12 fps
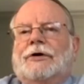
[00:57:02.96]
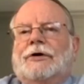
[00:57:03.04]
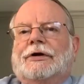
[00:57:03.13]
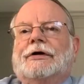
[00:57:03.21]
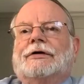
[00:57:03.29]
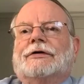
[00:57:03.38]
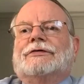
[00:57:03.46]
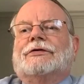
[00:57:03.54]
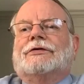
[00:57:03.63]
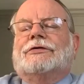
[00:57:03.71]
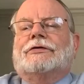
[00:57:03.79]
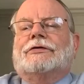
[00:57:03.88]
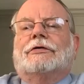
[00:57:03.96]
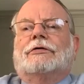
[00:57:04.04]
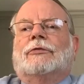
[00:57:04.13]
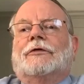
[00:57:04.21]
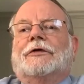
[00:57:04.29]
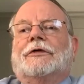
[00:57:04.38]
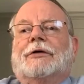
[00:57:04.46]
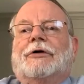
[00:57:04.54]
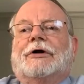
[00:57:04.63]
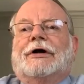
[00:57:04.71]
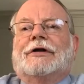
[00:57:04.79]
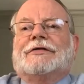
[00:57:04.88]
has concern more than
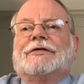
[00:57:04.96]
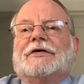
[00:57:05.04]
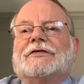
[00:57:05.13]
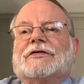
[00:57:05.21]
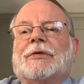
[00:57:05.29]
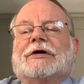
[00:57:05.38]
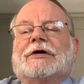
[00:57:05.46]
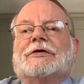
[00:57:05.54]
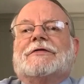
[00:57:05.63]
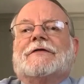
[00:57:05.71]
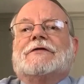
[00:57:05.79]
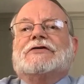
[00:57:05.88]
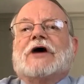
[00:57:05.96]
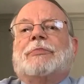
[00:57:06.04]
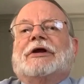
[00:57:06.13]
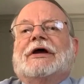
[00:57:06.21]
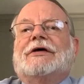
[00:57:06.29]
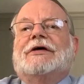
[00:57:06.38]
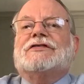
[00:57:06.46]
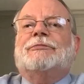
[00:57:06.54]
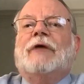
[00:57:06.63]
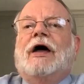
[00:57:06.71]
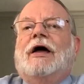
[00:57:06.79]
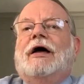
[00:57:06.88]
anyone else, I suspect it's the Japanese.
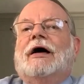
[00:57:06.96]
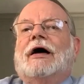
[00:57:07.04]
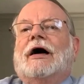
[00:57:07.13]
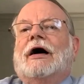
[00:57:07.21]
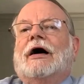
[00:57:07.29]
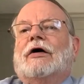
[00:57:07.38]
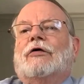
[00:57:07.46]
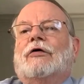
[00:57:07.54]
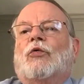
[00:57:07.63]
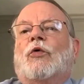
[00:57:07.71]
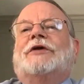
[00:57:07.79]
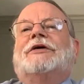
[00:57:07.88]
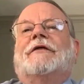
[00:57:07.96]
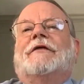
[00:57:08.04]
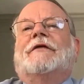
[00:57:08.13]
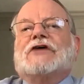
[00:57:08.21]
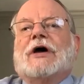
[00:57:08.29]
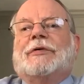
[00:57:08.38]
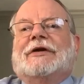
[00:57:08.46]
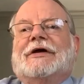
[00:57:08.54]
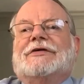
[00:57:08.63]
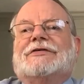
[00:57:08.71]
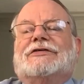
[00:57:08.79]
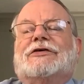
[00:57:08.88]
Uh, what can the
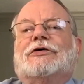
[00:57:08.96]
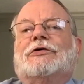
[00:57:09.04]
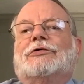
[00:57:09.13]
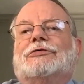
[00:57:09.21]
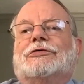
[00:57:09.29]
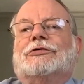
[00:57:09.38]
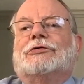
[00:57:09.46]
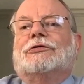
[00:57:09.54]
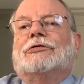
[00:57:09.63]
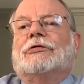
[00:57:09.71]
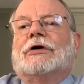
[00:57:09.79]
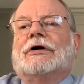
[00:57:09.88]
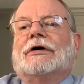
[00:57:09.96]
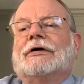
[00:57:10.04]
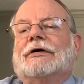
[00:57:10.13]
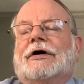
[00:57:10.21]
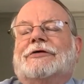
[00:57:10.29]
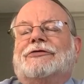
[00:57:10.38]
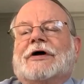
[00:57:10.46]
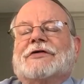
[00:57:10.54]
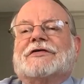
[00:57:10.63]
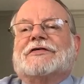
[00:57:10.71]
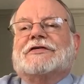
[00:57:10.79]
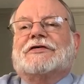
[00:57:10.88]
Japanese do to uh,
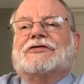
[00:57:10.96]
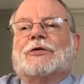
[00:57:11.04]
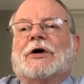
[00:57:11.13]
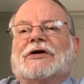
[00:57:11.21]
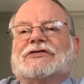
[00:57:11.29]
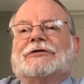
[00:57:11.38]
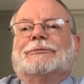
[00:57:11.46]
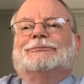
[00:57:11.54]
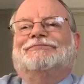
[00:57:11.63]
address the situation?